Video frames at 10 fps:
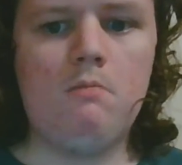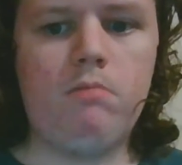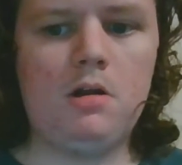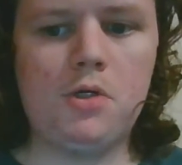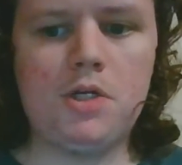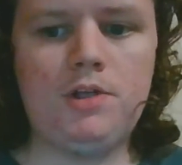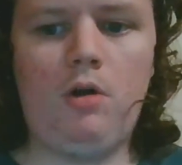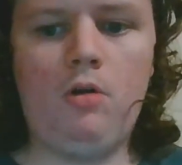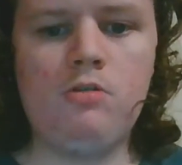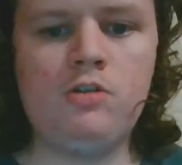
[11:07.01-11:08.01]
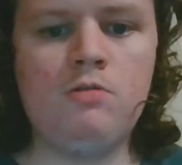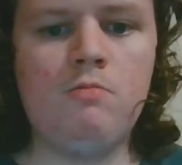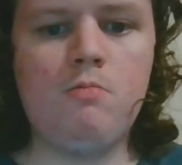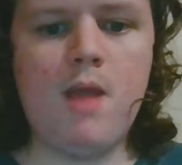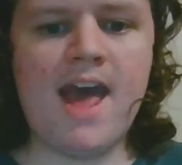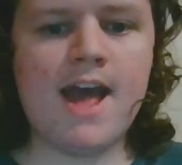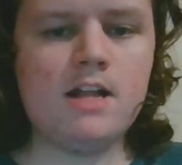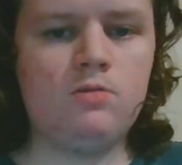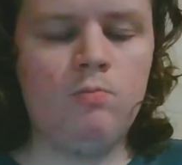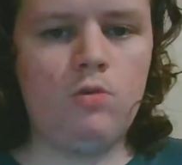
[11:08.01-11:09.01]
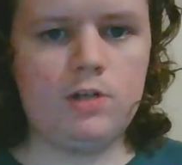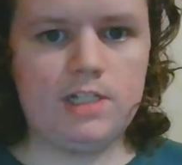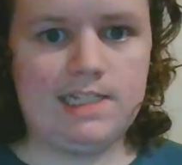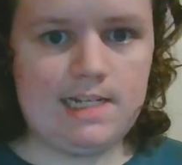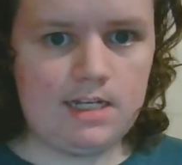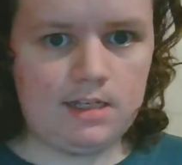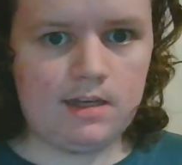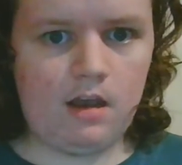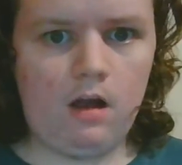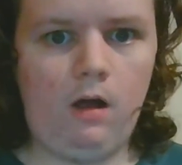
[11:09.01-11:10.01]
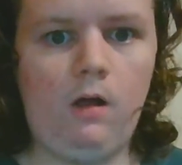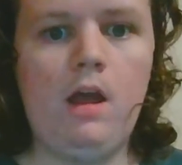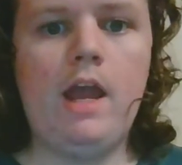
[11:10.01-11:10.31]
but it also adds more detail,